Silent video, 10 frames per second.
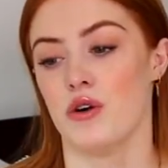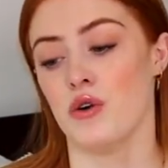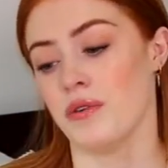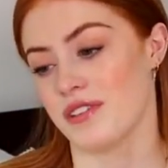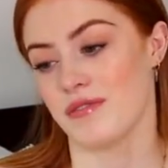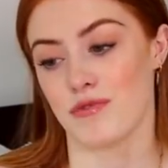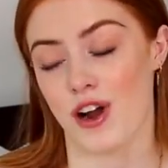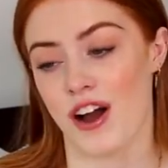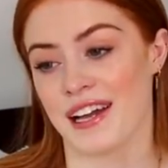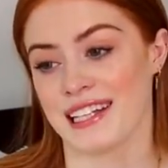or with some
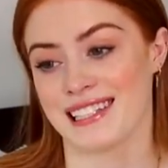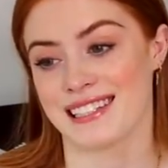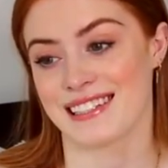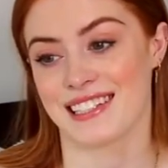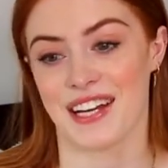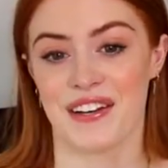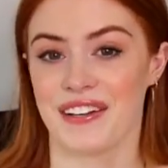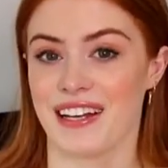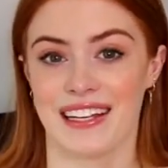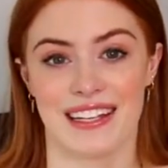rice so
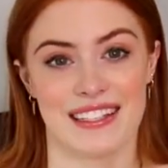like